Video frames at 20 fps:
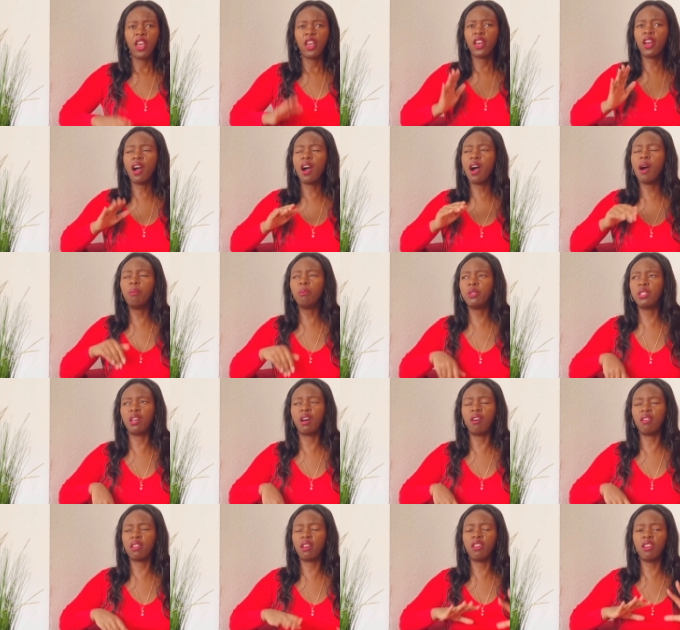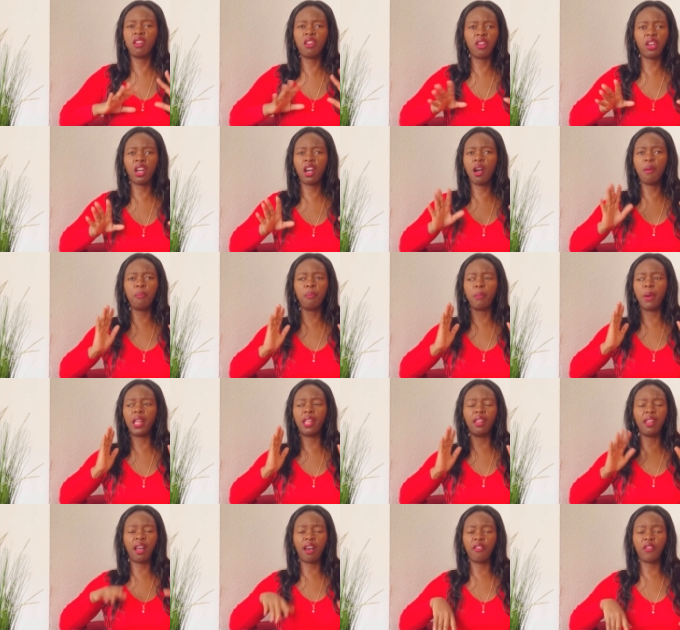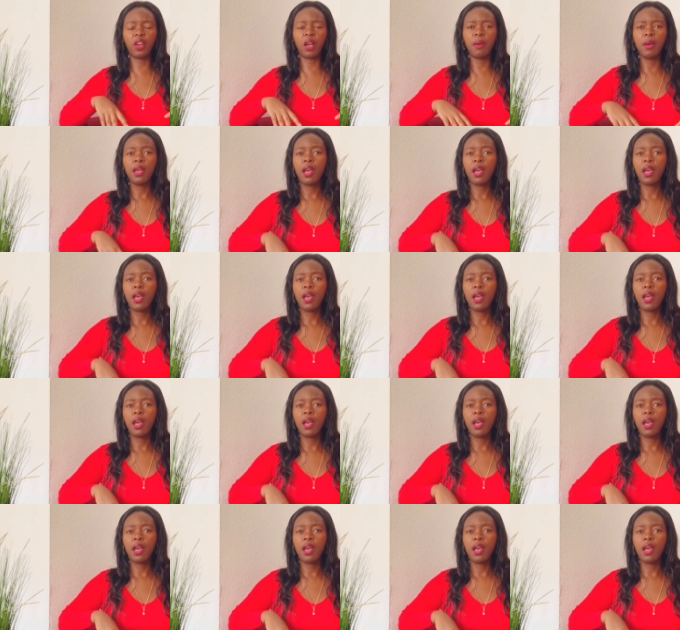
Calm down. Come on, love.